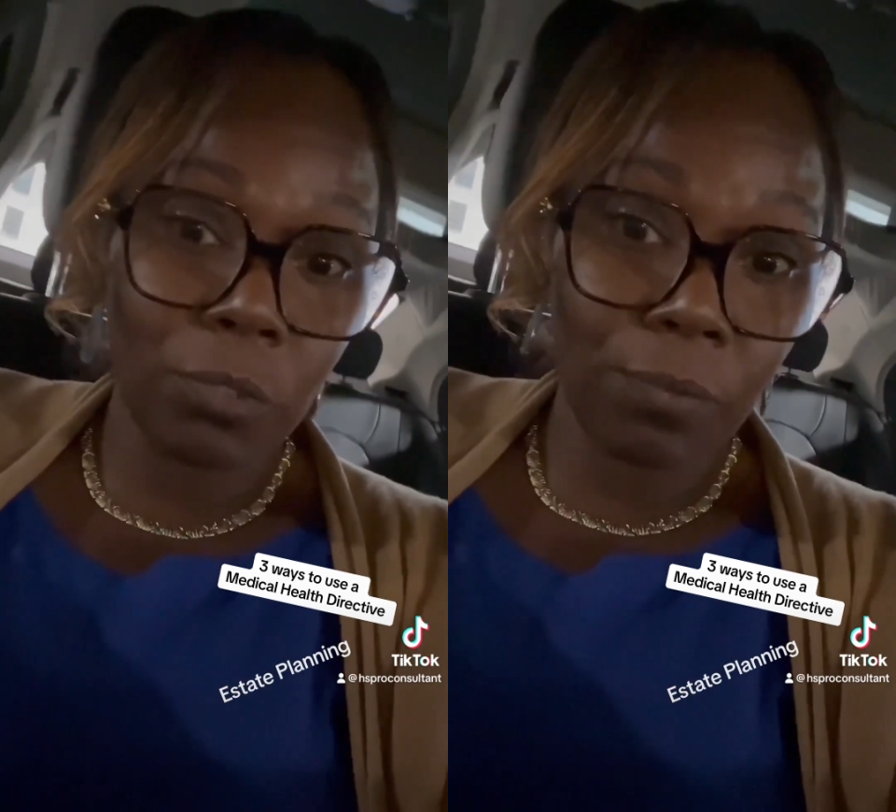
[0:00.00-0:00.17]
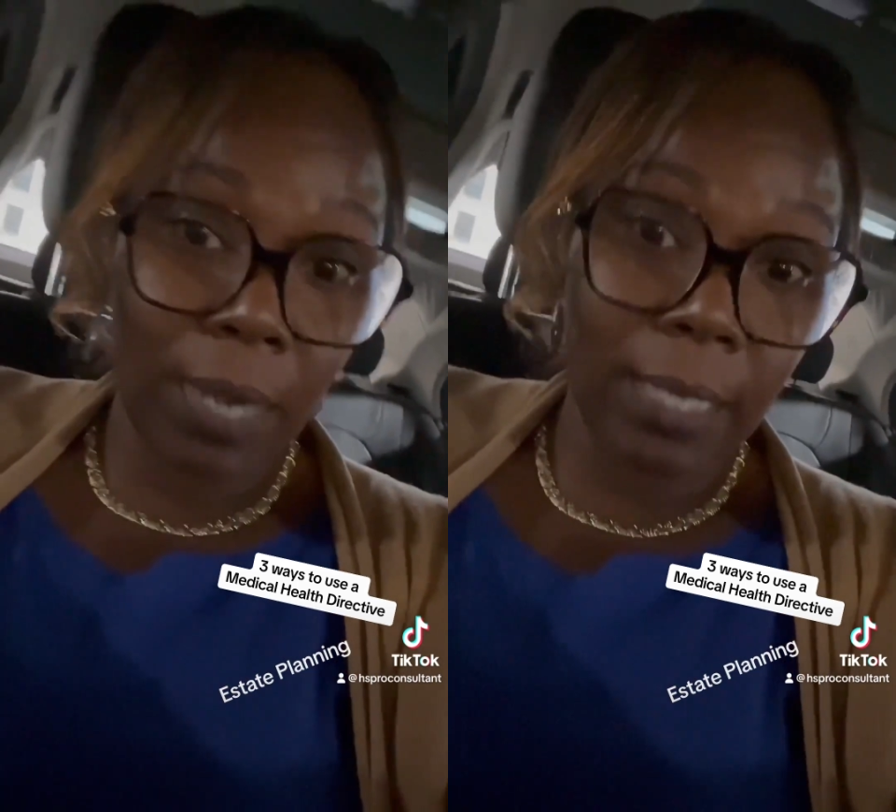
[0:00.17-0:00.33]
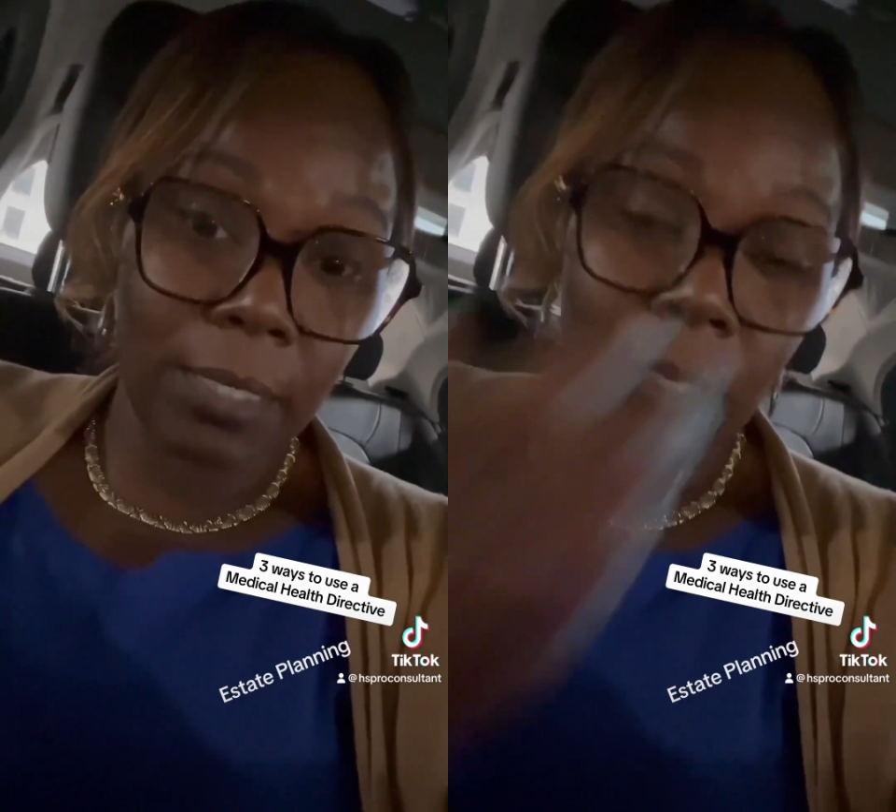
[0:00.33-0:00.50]

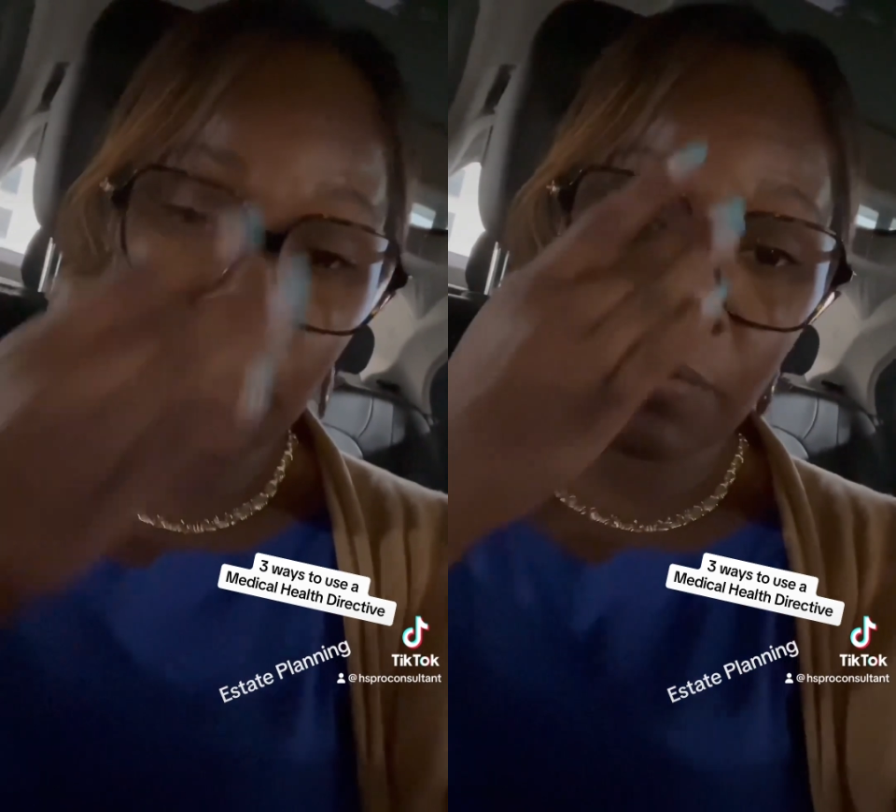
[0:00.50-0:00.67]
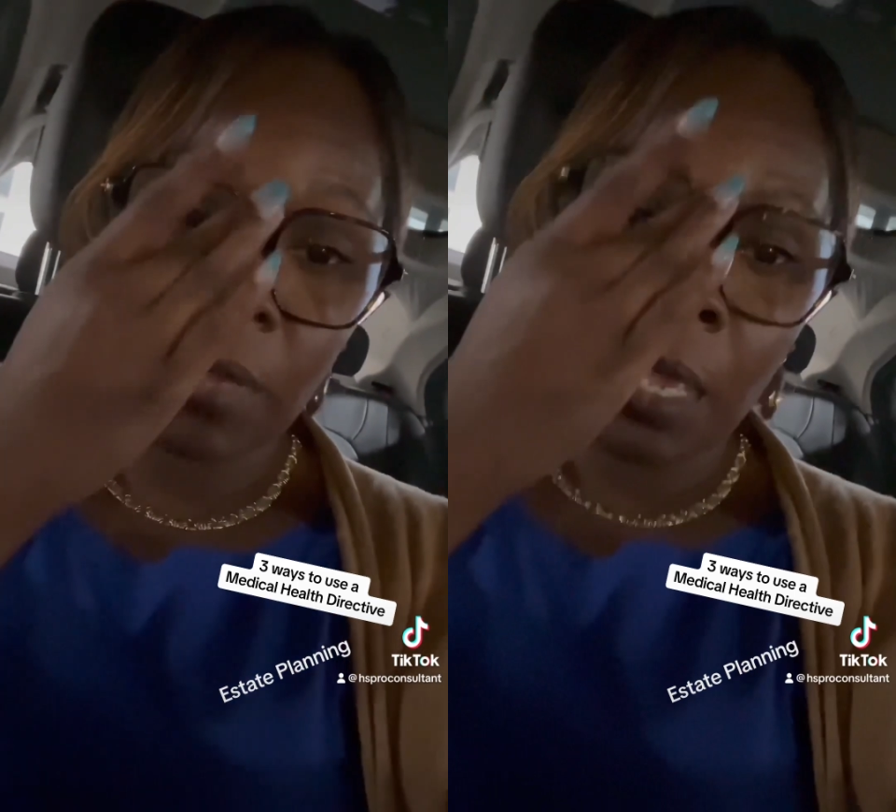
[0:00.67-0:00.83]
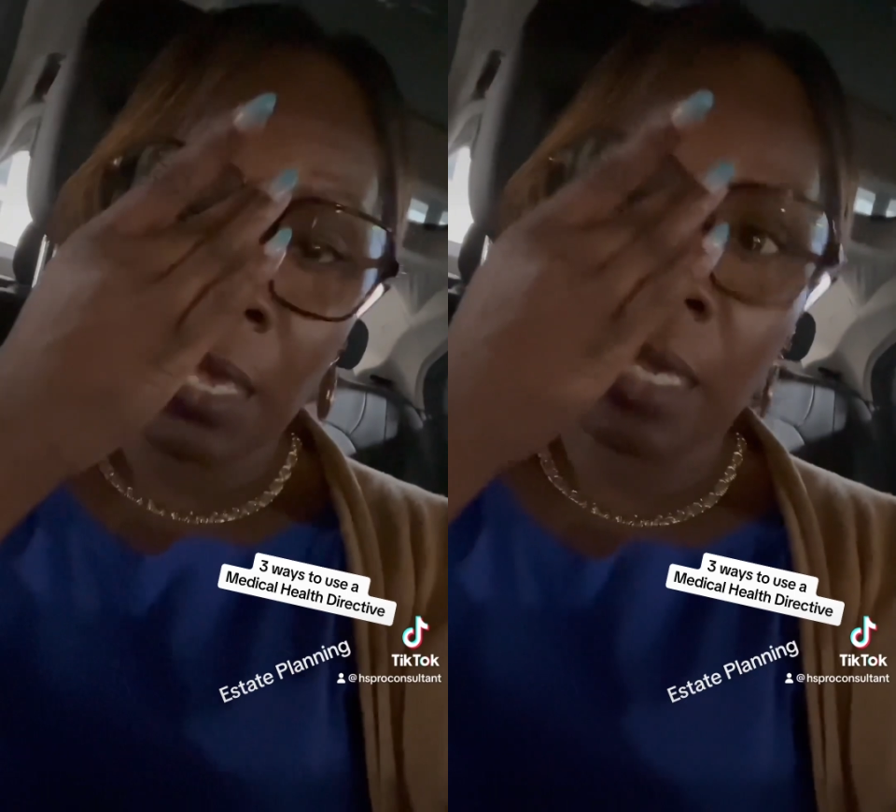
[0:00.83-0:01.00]
directive
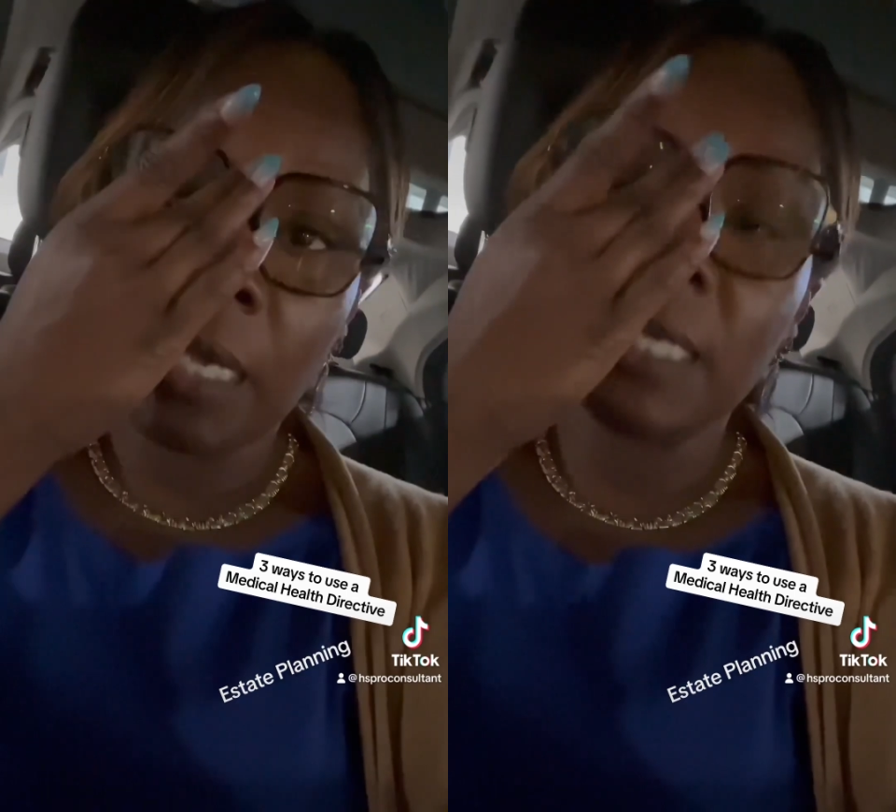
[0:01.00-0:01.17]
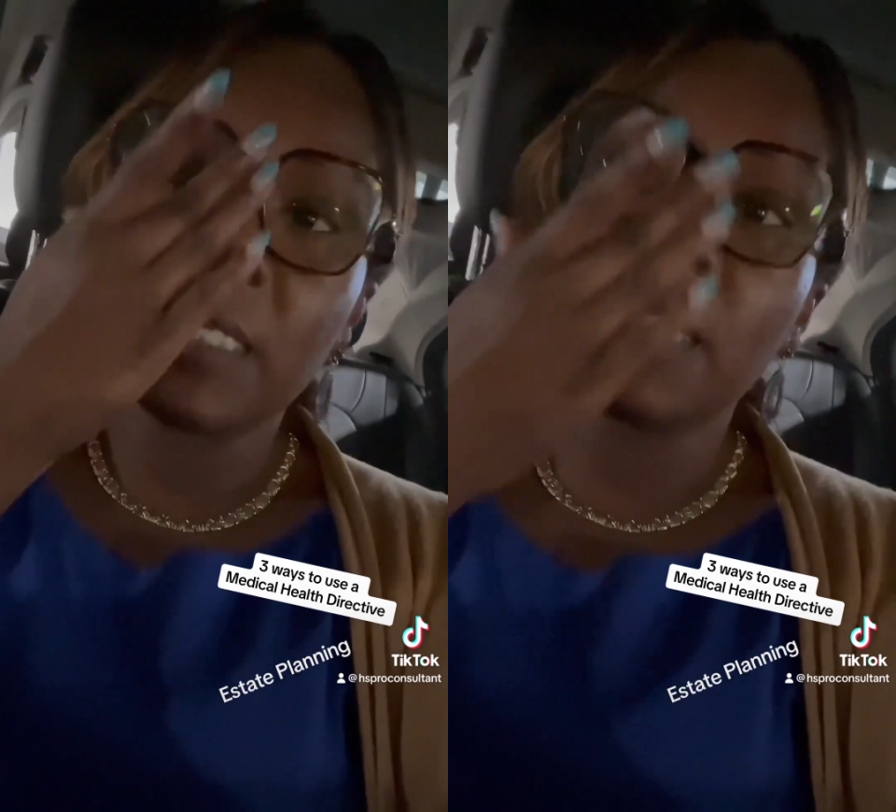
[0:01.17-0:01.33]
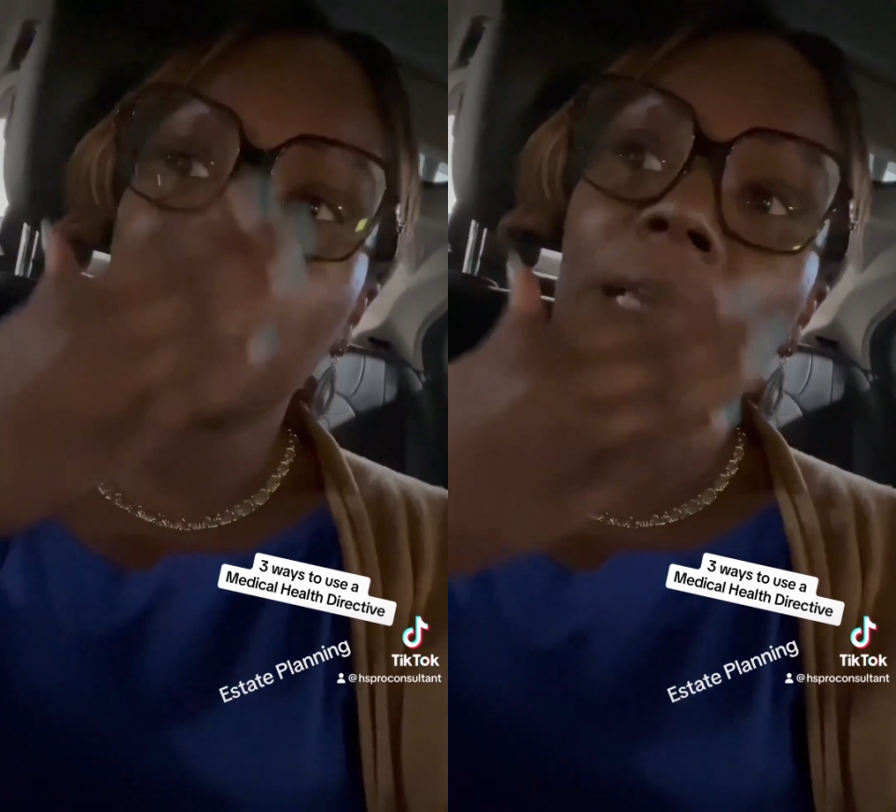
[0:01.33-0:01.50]
is